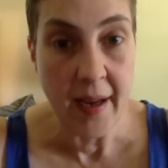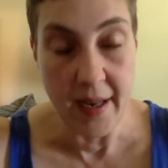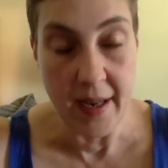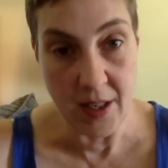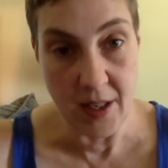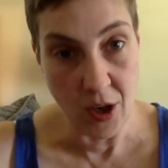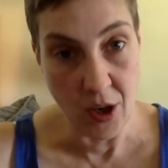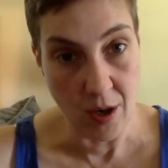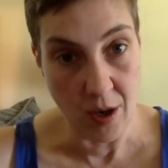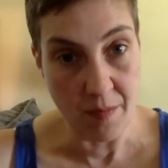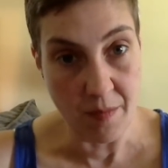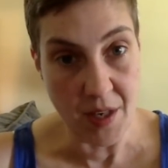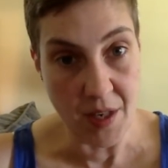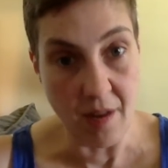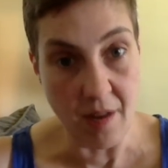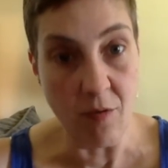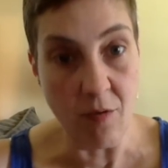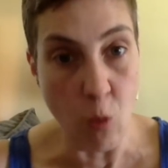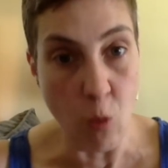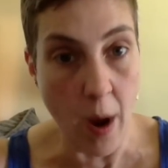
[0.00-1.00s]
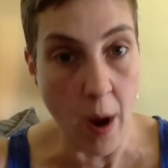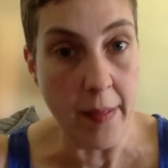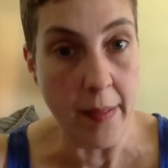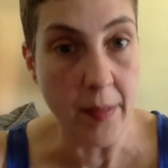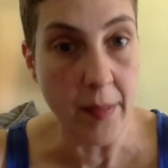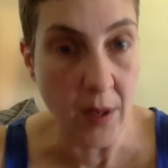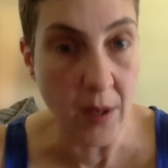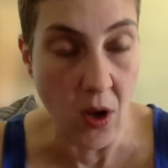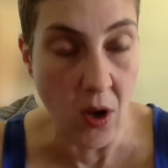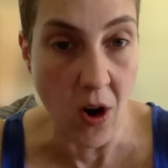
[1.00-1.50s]
in terms of what
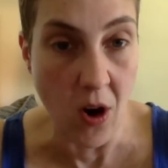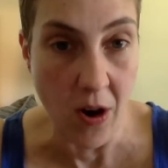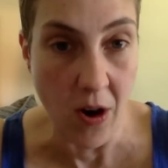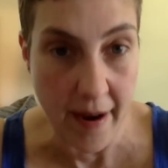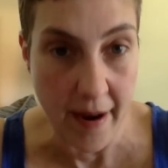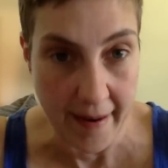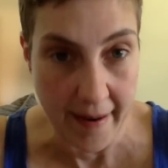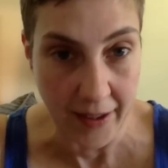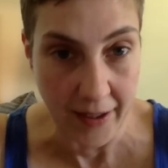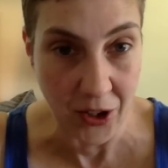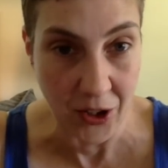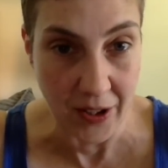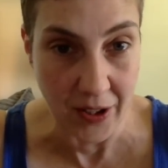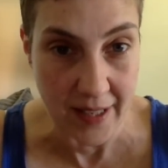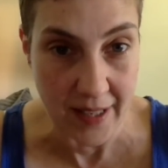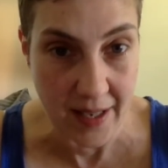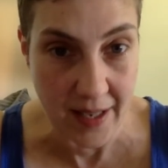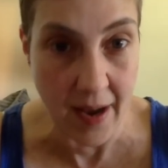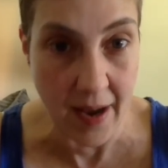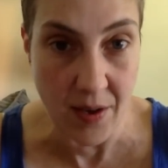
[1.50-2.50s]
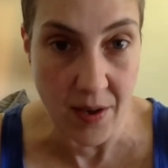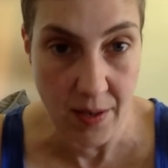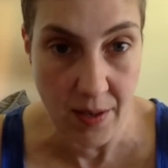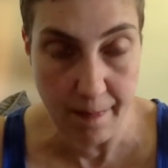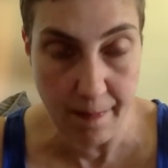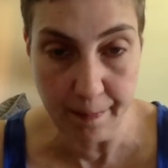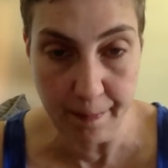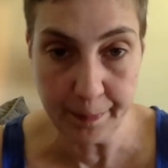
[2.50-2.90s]
the law actually says.